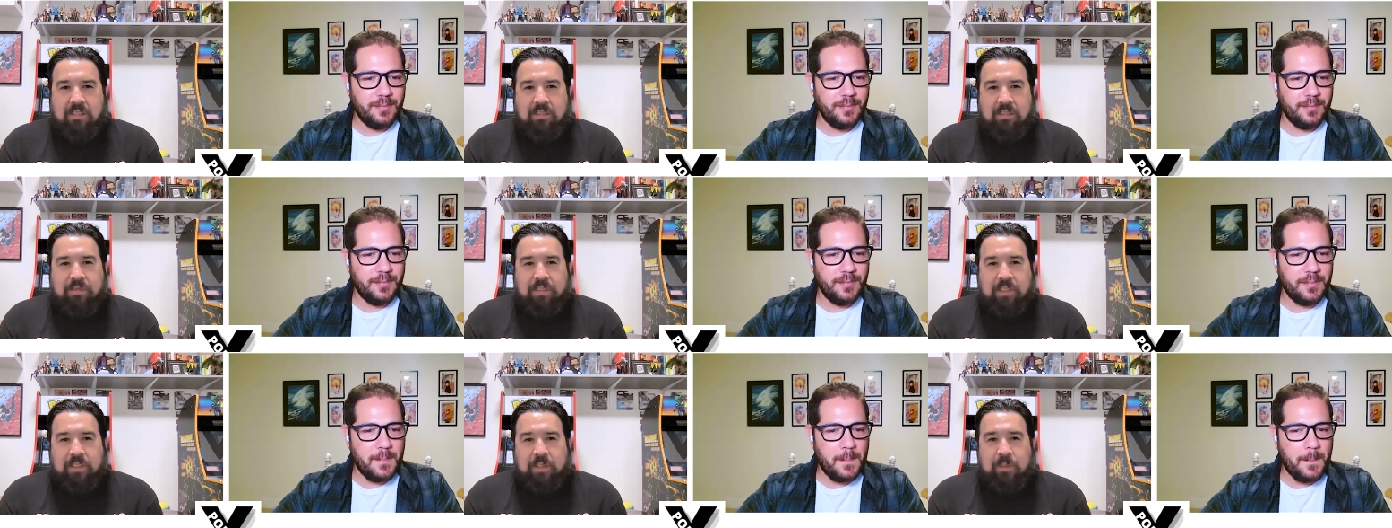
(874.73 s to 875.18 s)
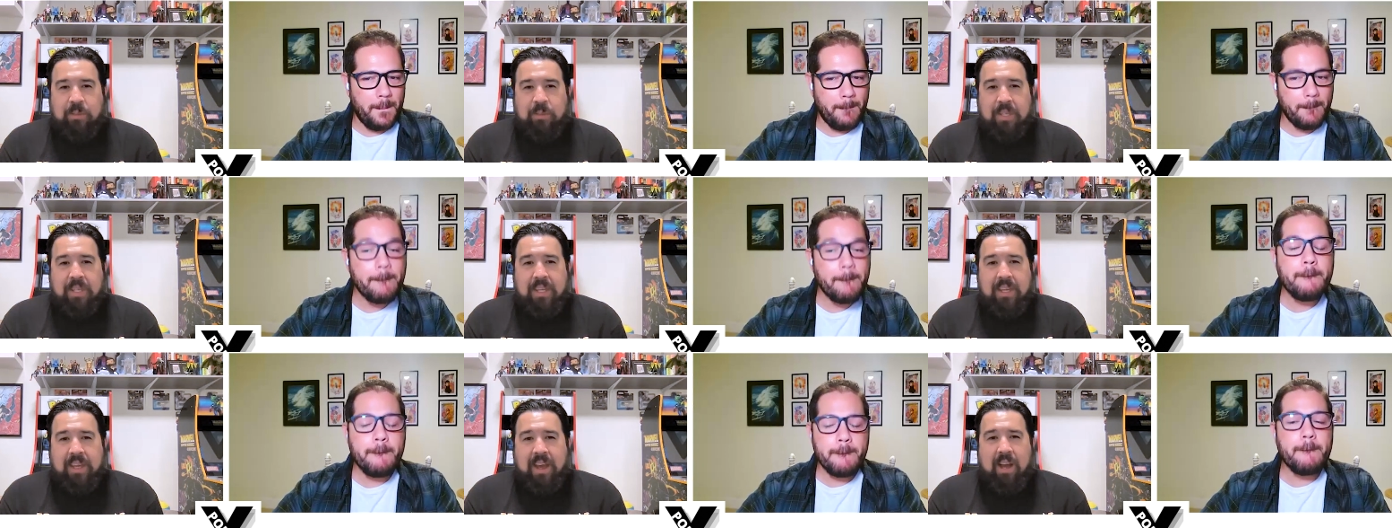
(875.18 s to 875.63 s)
Speaker 1: of the film.
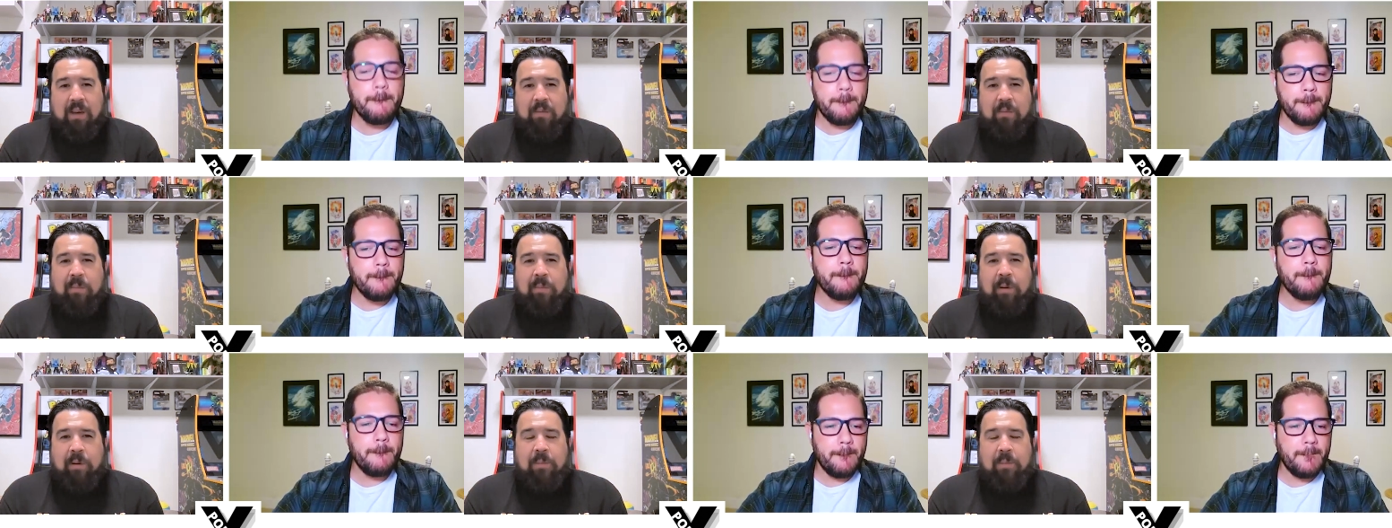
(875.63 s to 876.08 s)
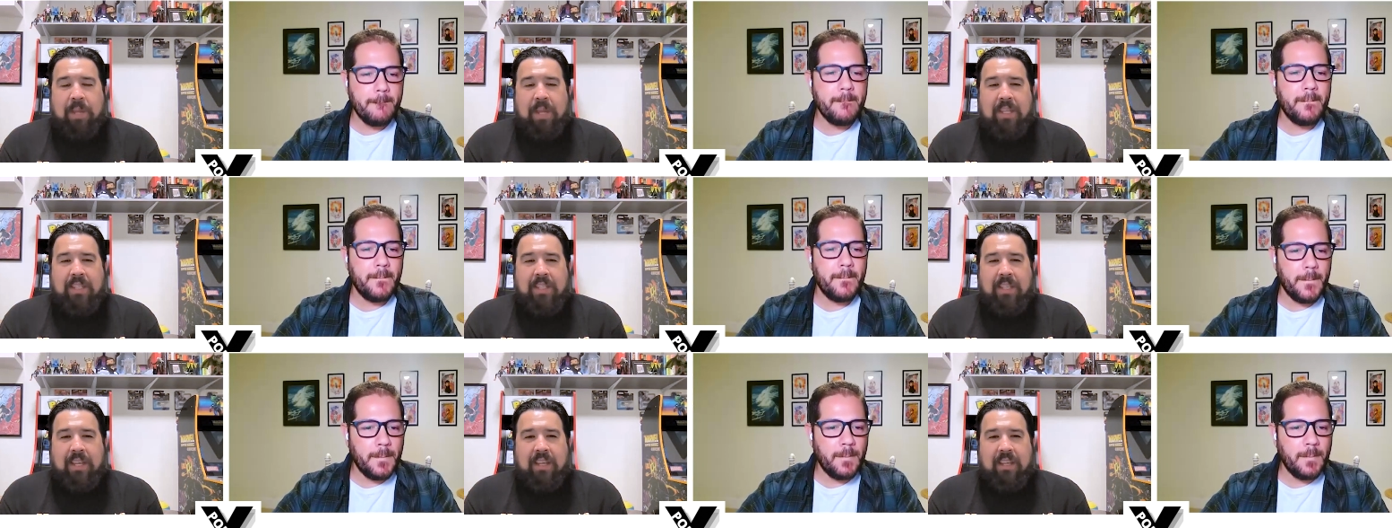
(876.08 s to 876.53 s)
Mm-hmm. I remember
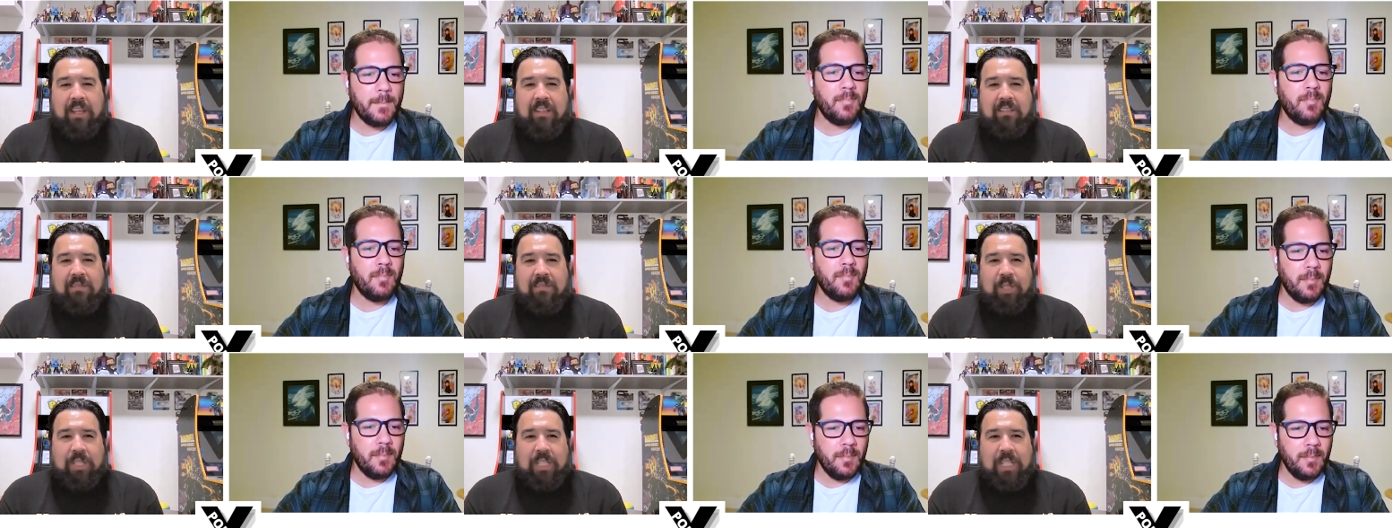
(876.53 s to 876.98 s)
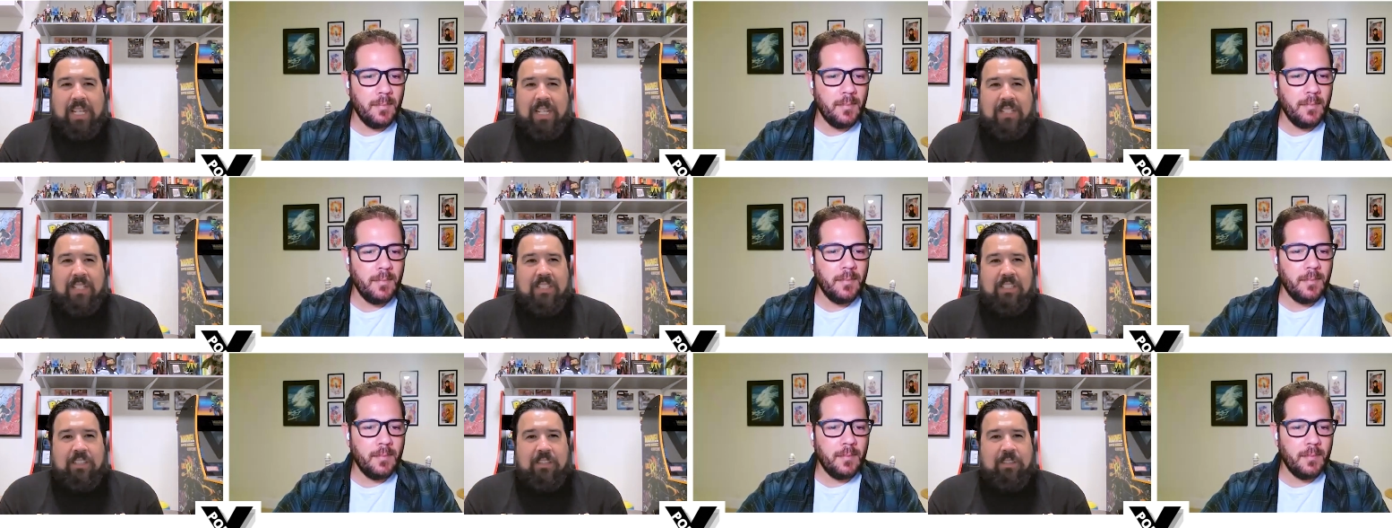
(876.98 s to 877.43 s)
being like really
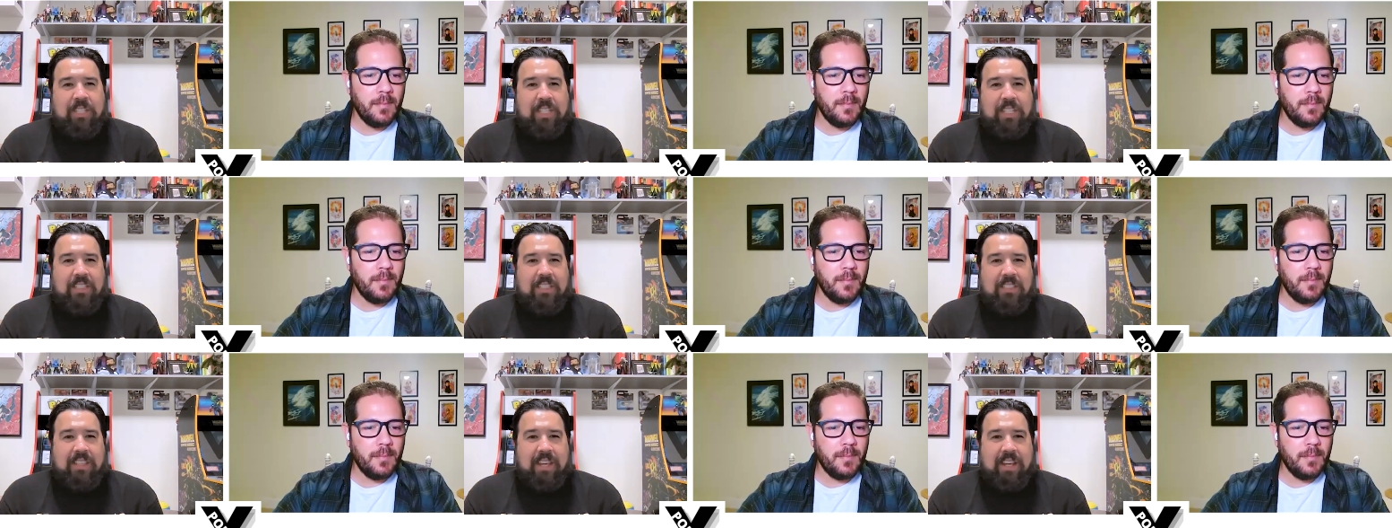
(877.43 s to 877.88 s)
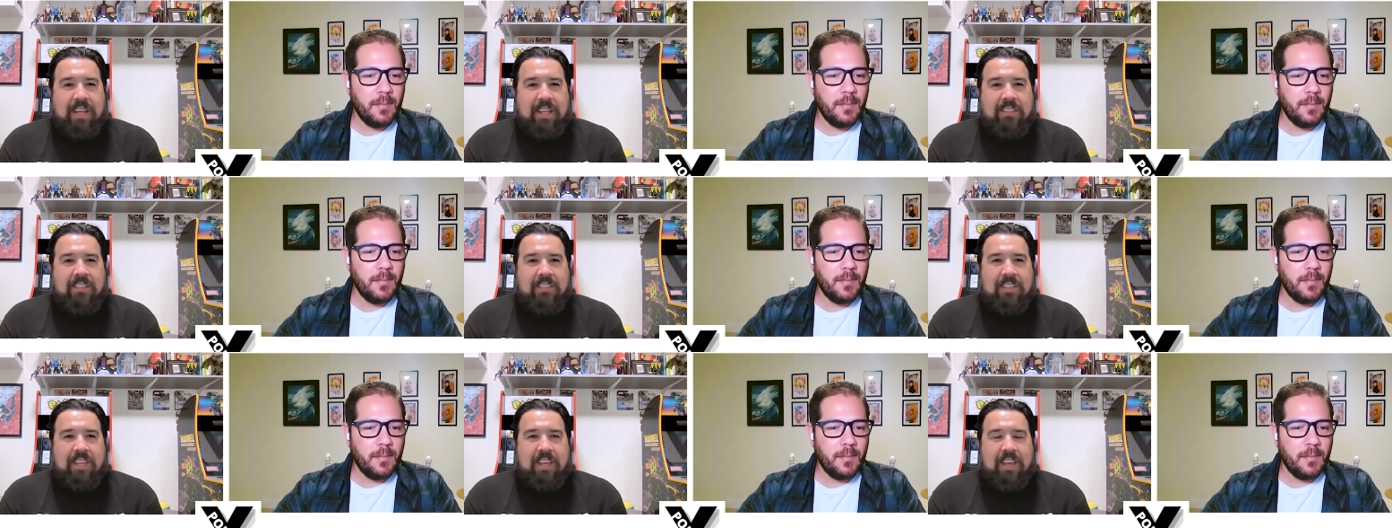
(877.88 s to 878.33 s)
into the
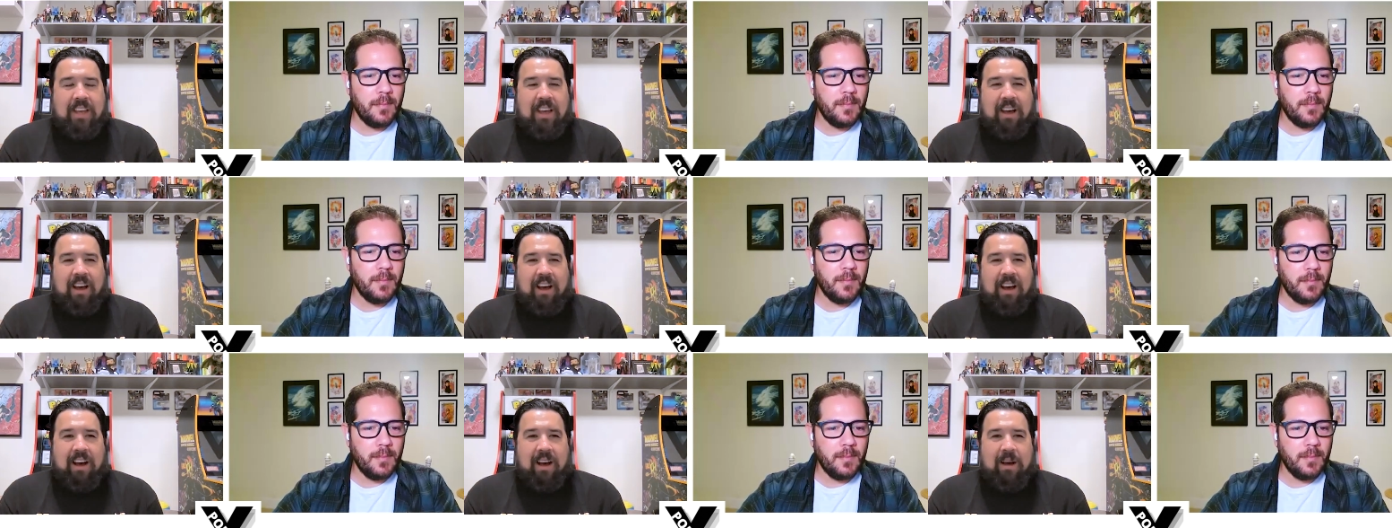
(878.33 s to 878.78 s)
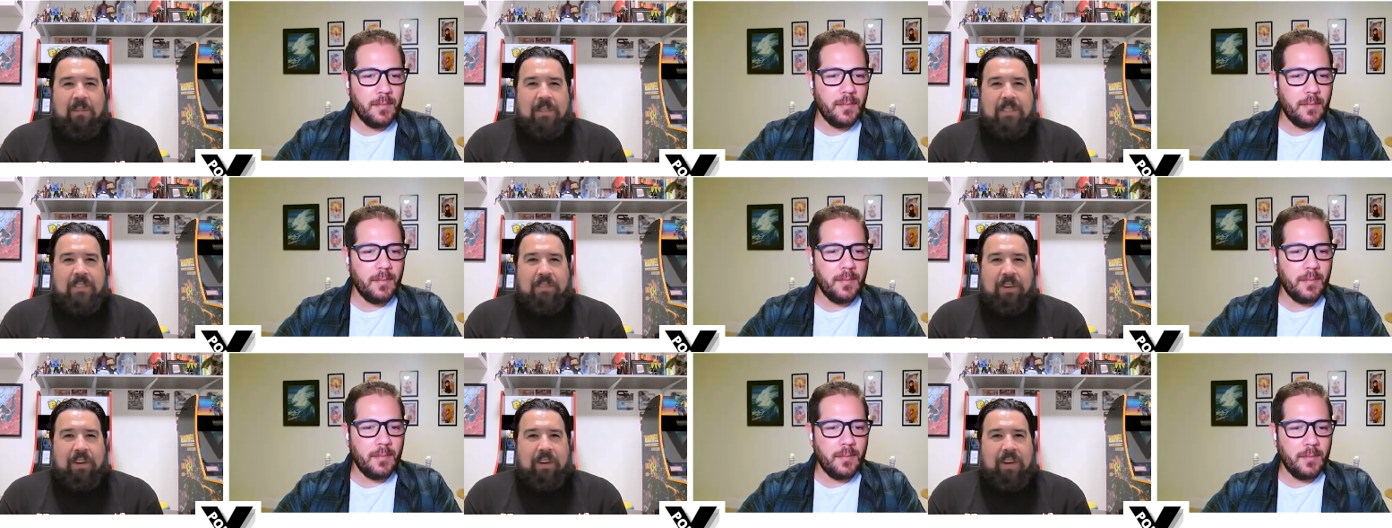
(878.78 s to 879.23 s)
aesthetics. Um,
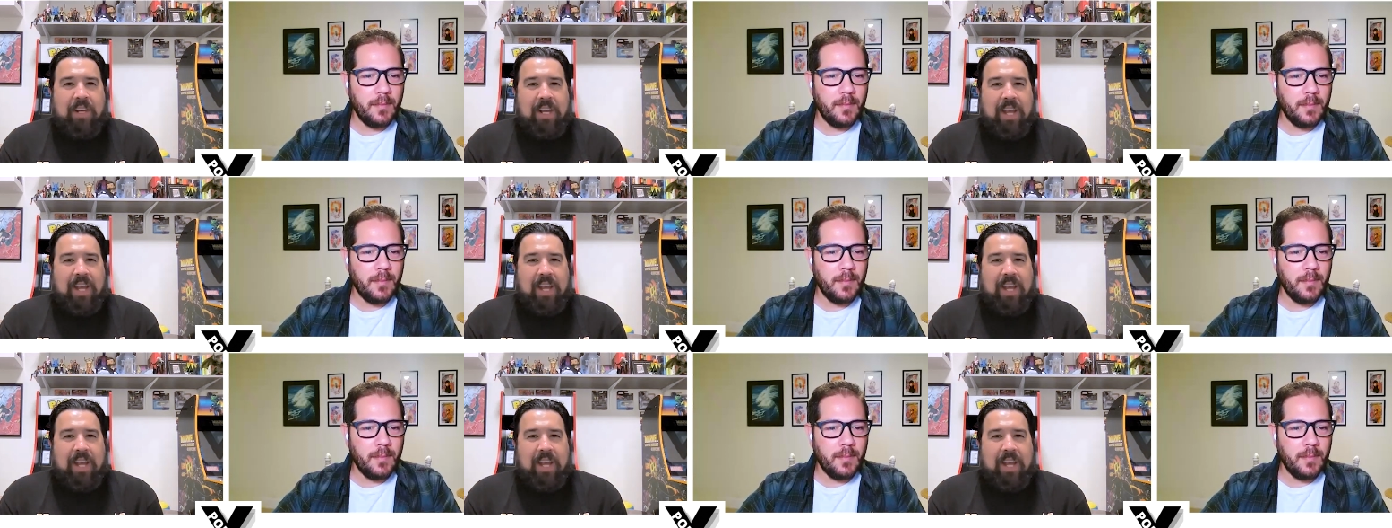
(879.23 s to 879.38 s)
it's very